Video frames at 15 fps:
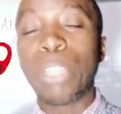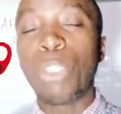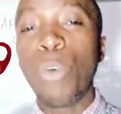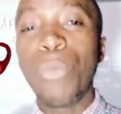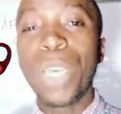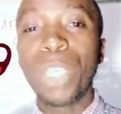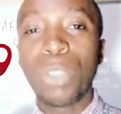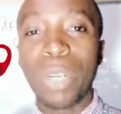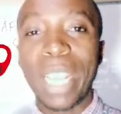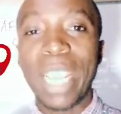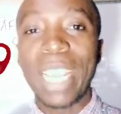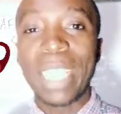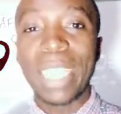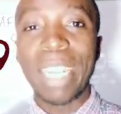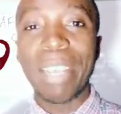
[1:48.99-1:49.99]
assuming
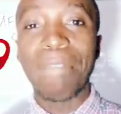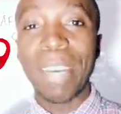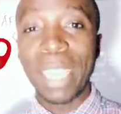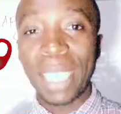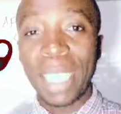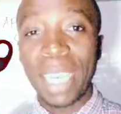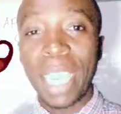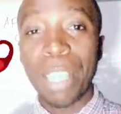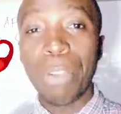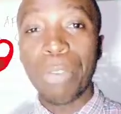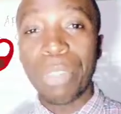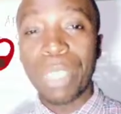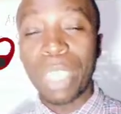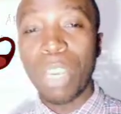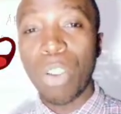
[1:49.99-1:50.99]
today is the first day
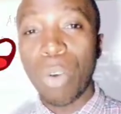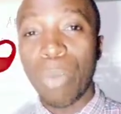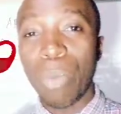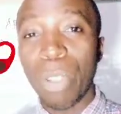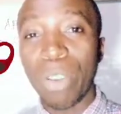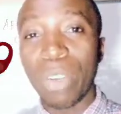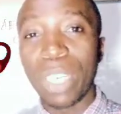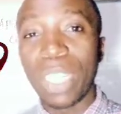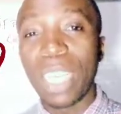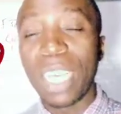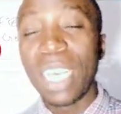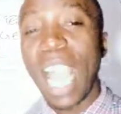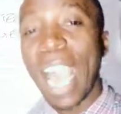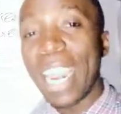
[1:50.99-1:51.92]
you've seen your periods,